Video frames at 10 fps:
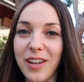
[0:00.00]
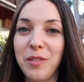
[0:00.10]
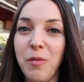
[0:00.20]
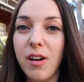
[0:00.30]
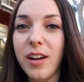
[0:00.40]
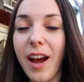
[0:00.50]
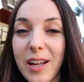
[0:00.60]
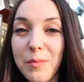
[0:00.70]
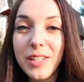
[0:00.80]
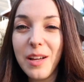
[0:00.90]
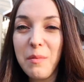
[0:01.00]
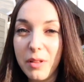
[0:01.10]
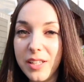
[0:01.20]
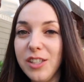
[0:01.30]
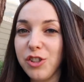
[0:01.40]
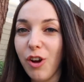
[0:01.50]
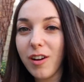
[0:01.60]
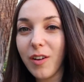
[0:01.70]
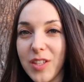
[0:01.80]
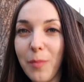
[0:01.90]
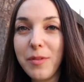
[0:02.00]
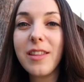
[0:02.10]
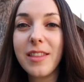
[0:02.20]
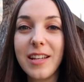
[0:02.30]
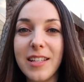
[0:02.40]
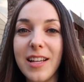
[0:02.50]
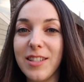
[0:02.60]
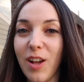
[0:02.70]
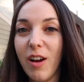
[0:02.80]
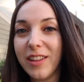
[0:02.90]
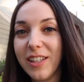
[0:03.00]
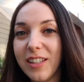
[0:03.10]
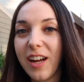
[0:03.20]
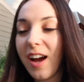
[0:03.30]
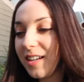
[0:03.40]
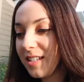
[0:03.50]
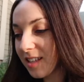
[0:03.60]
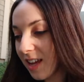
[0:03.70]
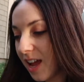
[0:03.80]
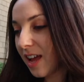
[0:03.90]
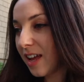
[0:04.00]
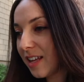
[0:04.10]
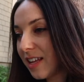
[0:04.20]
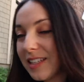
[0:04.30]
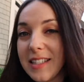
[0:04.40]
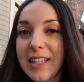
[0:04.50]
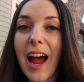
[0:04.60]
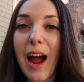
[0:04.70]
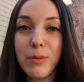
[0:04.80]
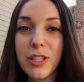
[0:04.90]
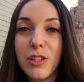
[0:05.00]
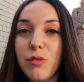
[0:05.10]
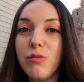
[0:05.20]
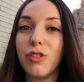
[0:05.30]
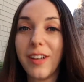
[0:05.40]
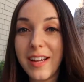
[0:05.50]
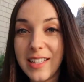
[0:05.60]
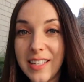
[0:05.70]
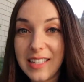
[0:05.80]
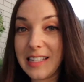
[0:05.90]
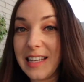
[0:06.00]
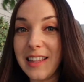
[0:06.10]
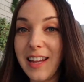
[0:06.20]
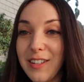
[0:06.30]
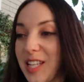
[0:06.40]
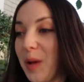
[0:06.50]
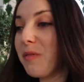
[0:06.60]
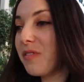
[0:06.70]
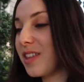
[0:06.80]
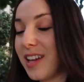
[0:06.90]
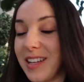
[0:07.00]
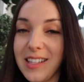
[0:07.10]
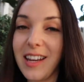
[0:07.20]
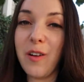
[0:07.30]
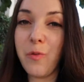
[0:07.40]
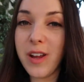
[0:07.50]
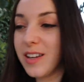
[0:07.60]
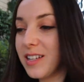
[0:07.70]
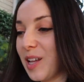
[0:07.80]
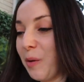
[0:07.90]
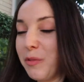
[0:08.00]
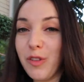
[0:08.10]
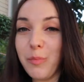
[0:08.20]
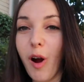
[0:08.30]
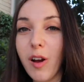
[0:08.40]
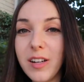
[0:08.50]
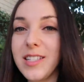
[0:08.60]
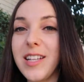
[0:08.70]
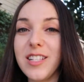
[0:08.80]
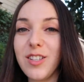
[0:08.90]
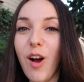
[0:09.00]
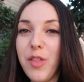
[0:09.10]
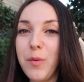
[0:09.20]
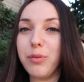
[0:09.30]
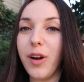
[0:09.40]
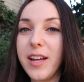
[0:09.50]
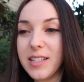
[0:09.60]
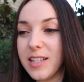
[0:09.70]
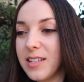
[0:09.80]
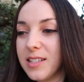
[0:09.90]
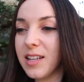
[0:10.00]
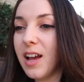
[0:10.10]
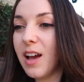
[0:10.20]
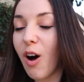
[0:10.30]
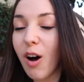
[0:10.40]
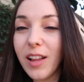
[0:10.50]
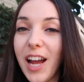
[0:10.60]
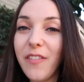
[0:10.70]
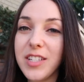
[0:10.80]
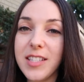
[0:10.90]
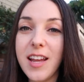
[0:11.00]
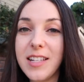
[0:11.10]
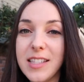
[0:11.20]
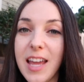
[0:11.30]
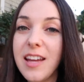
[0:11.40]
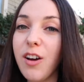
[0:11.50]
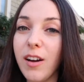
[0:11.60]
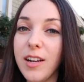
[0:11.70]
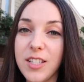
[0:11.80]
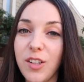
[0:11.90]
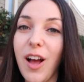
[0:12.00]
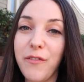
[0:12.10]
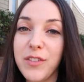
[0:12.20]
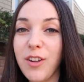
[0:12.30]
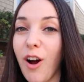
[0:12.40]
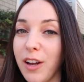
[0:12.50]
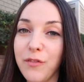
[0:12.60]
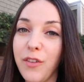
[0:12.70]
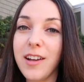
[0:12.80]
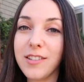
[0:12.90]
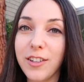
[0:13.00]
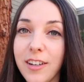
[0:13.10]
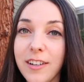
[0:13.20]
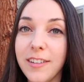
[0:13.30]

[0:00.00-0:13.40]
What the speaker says: Erewhon. I am in complete shock of some of the things I saw in there, guys. It is absolute craziness in there. Some of the things that I witnessed, some of the products I saw, the prices. All I have to say is thank God I still have stock in Pfizer.